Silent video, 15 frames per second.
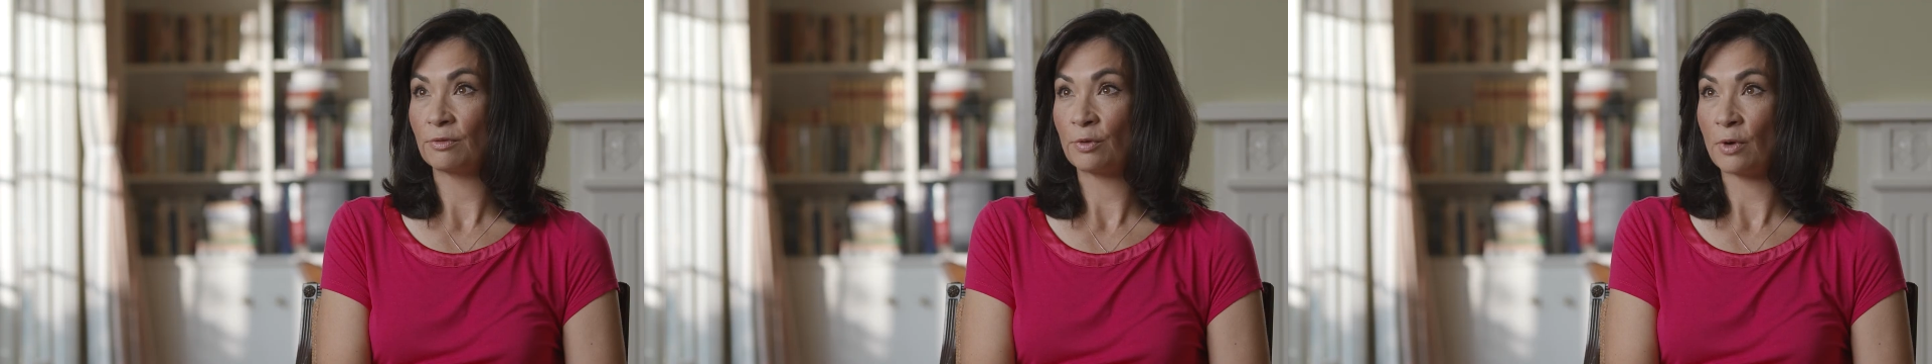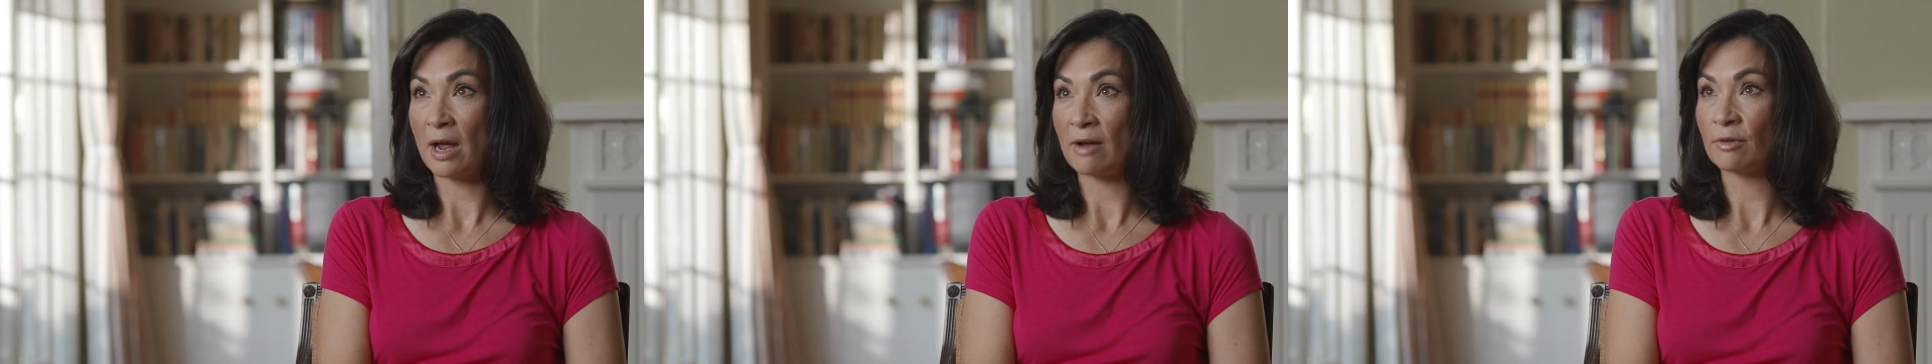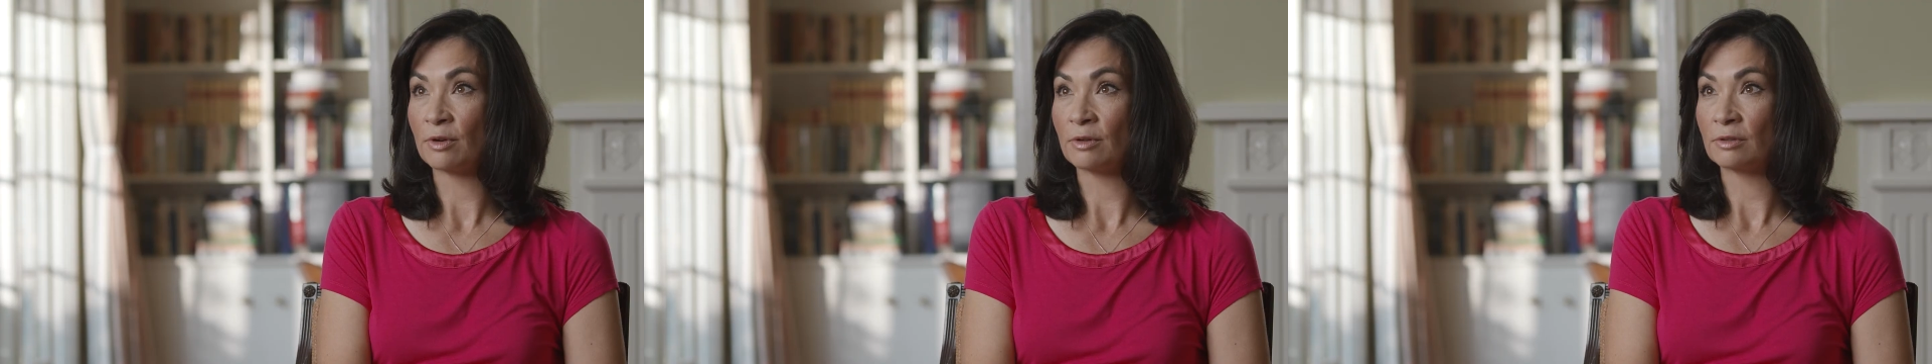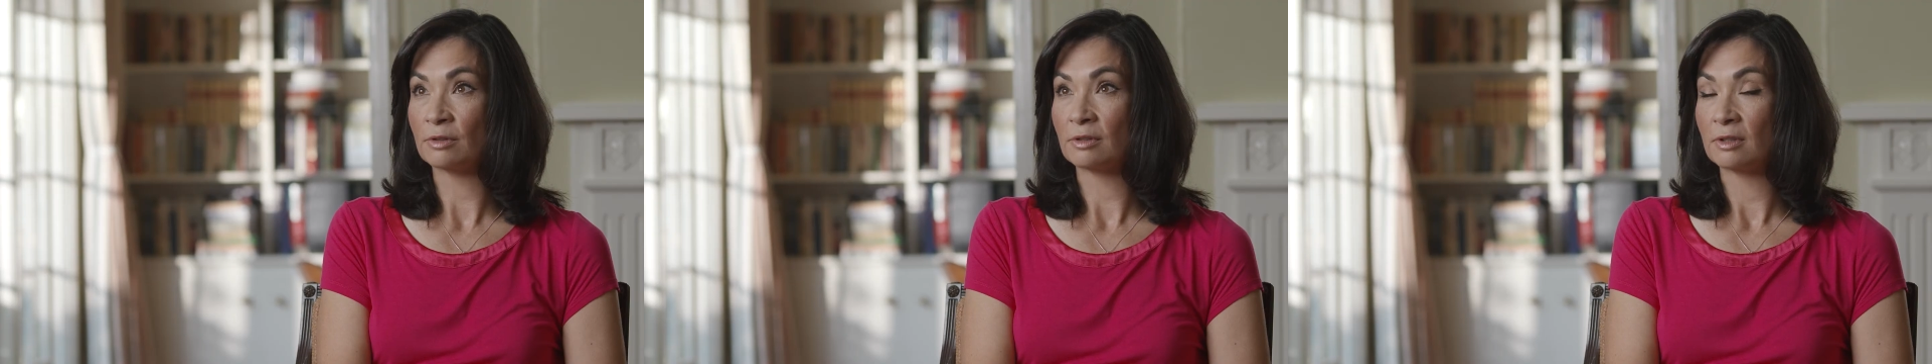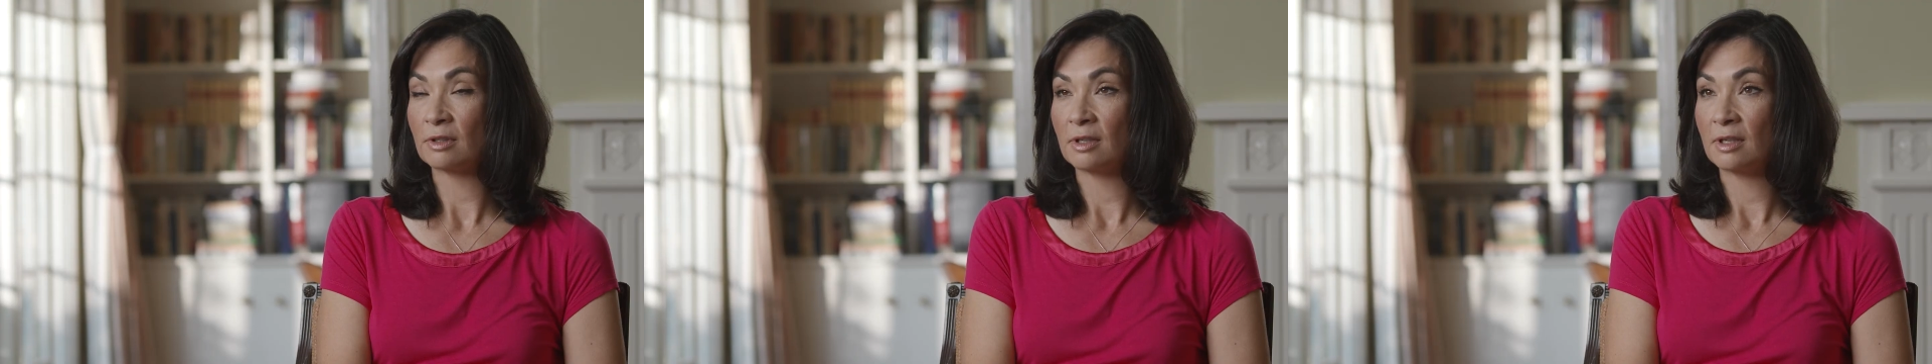forever
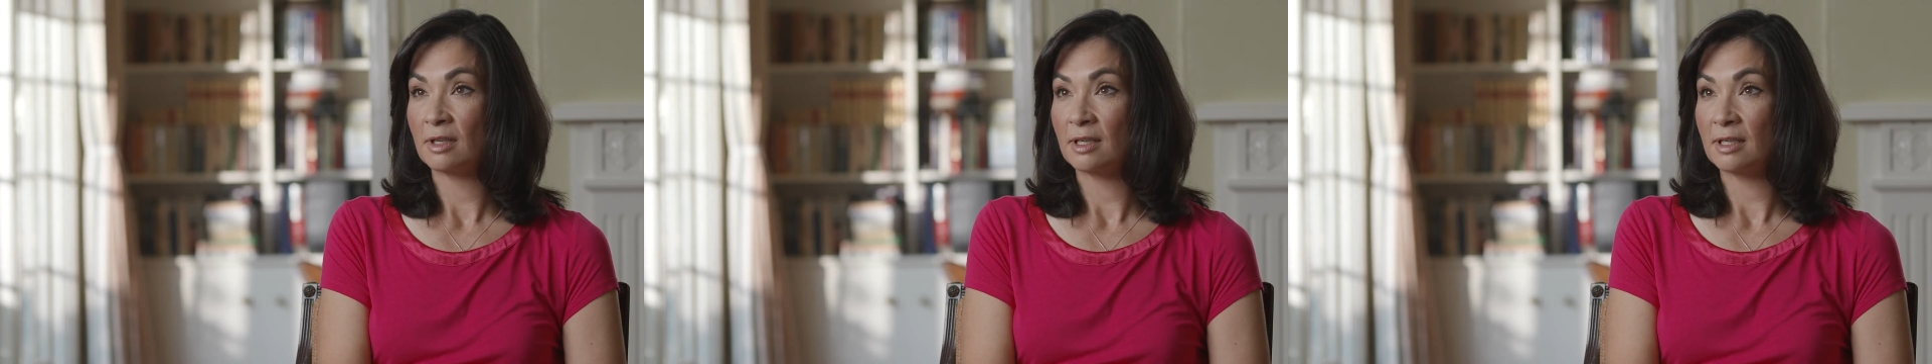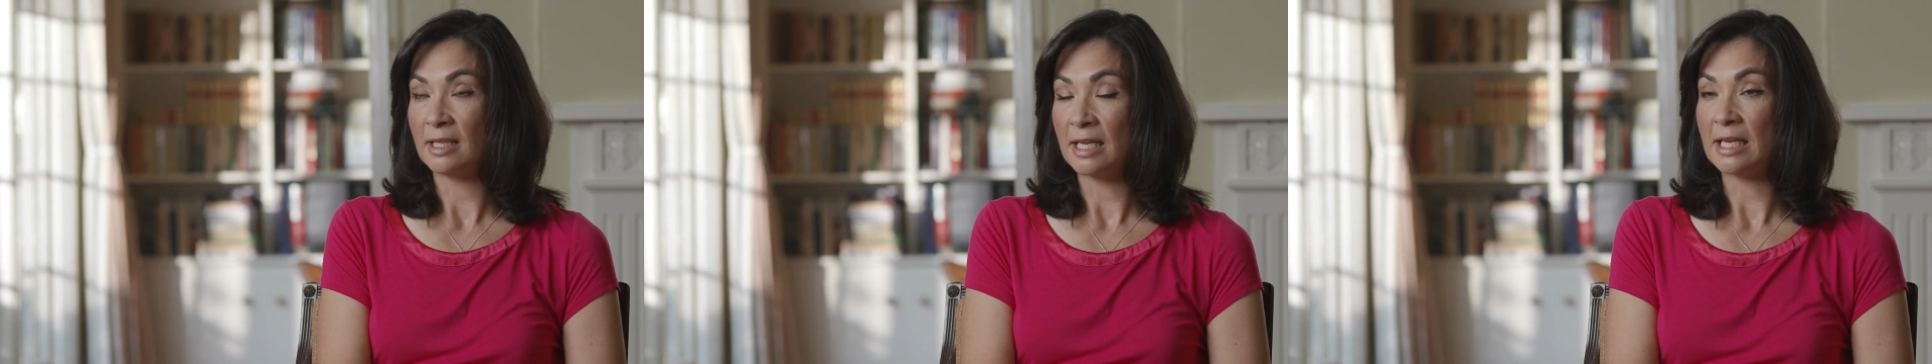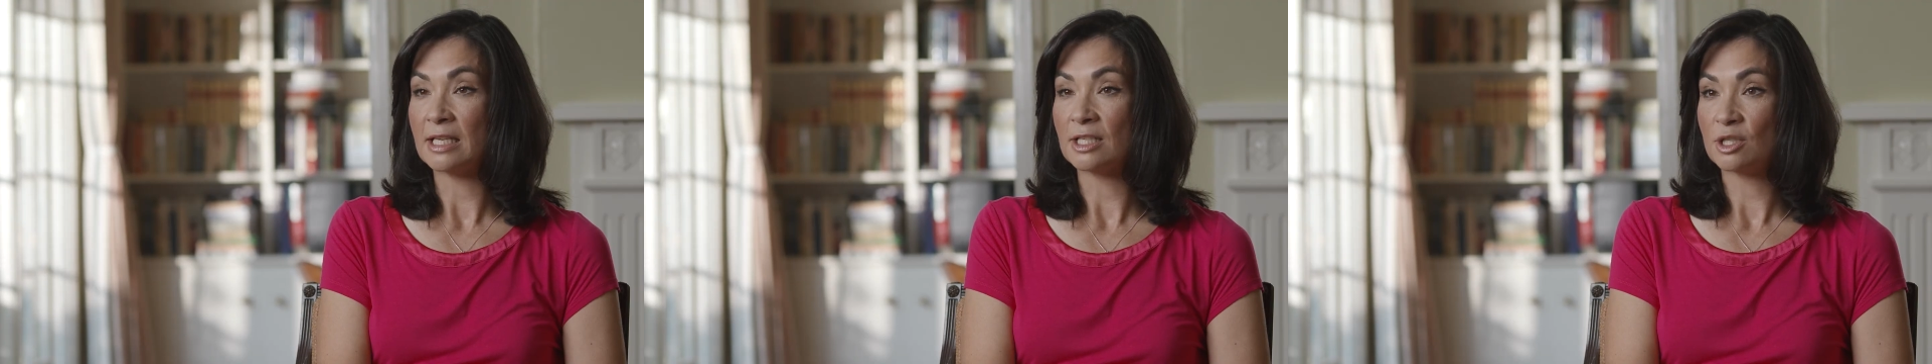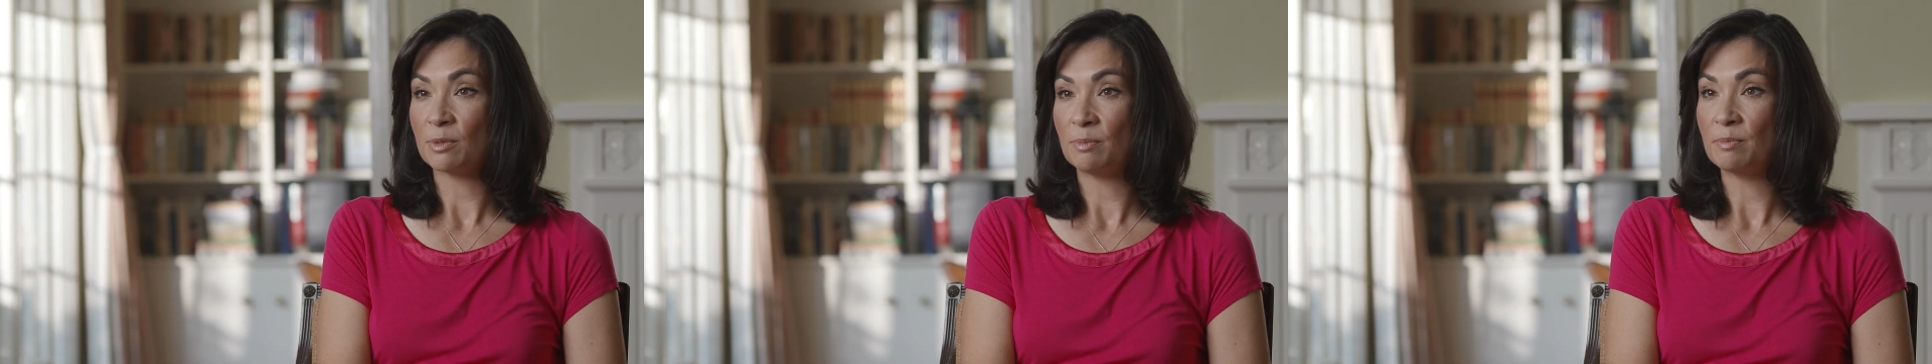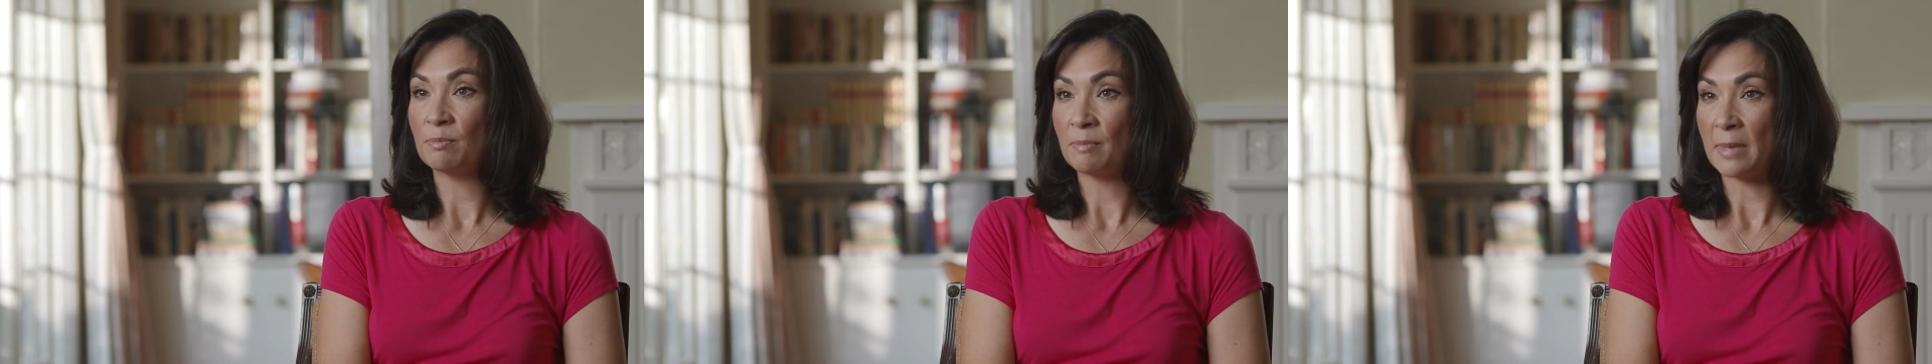needing to
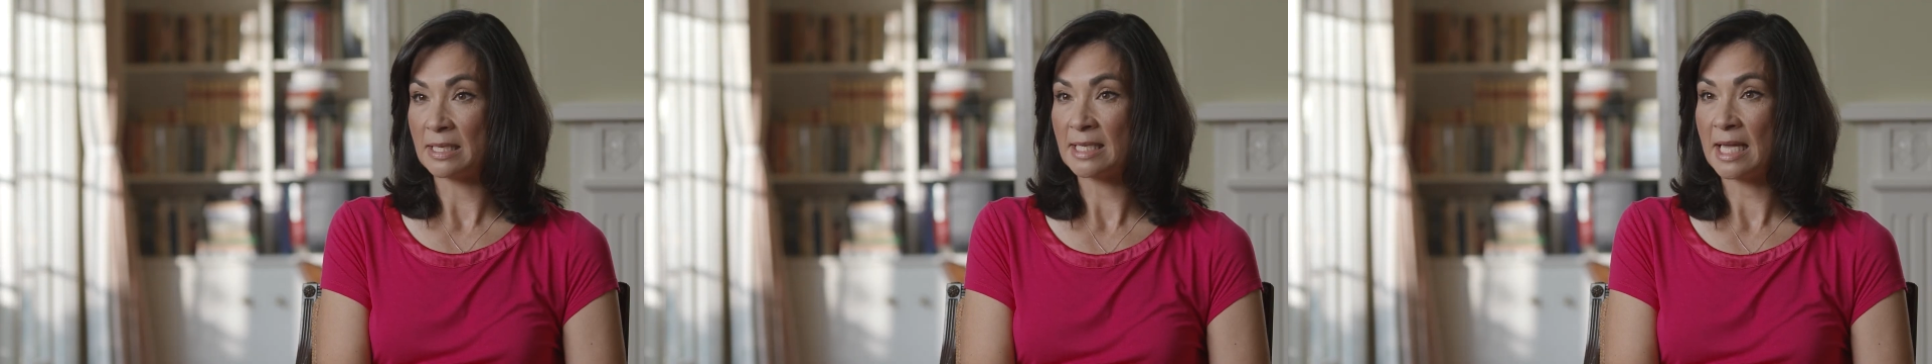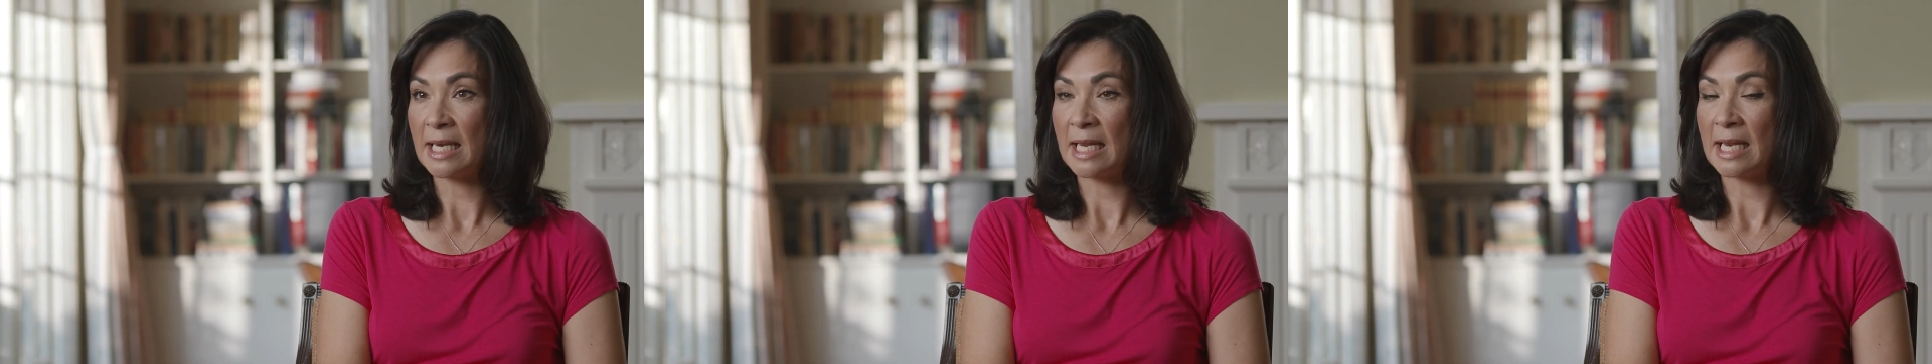maintain